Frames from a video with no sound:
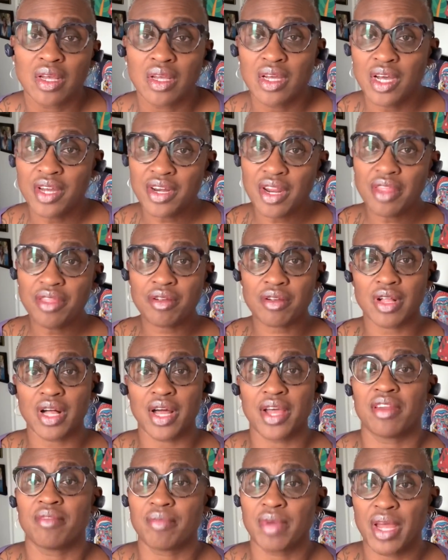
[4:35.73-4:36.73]
Another
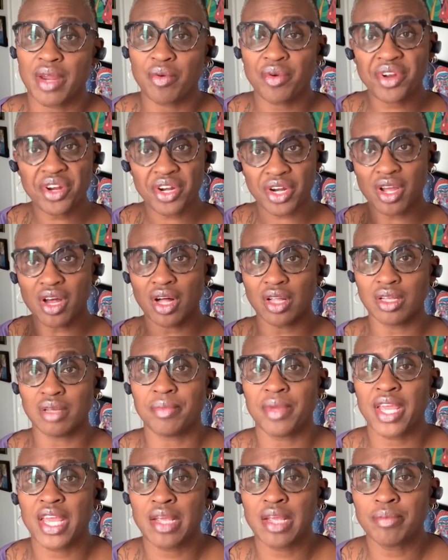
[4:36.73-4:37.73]
client of mine, we're going to call him
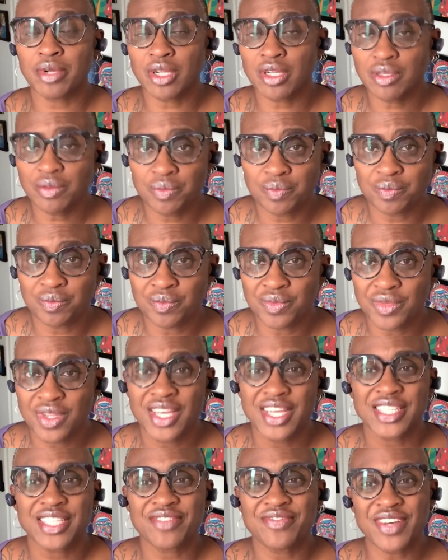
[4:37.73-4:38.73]
Abel,
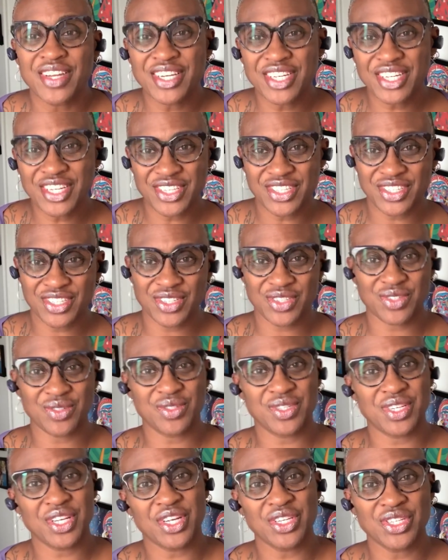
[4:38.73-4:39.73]
defended his
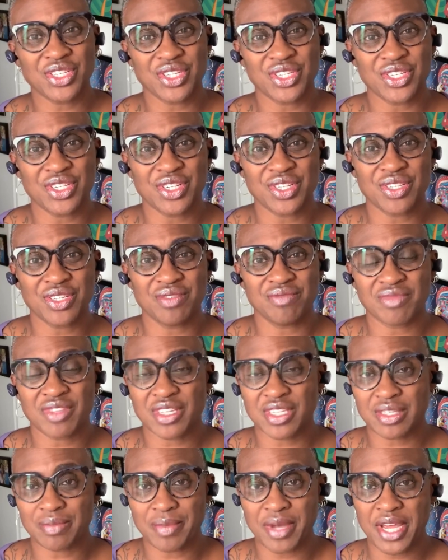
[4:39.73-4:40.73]
dissertation
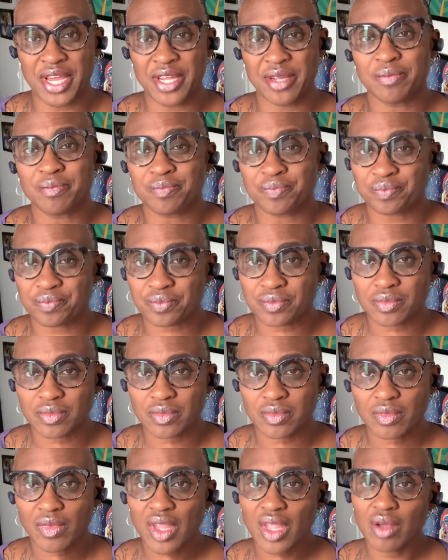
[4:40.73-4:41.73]
this May.
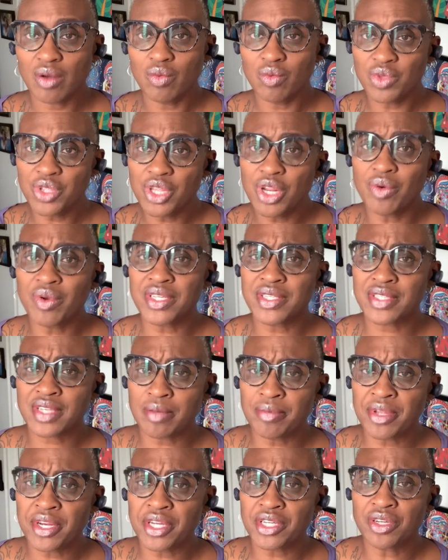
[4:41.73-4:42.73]
You know what his
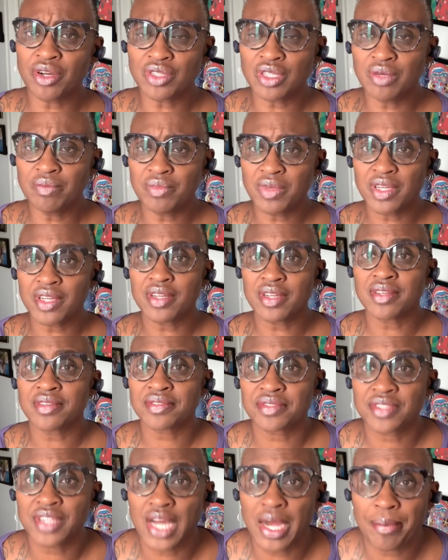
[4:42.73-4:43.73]
committee told him?
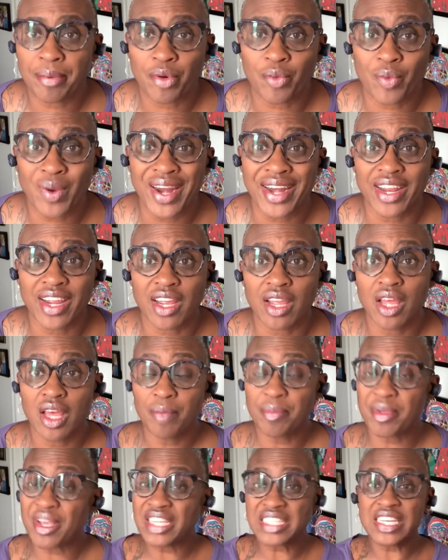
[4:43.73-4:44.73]
Stop writing,
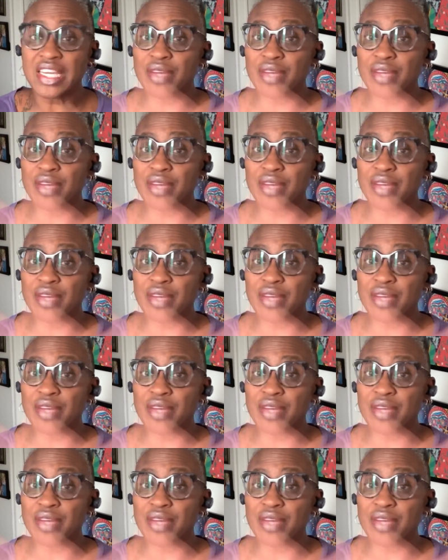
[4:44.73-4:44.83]
because he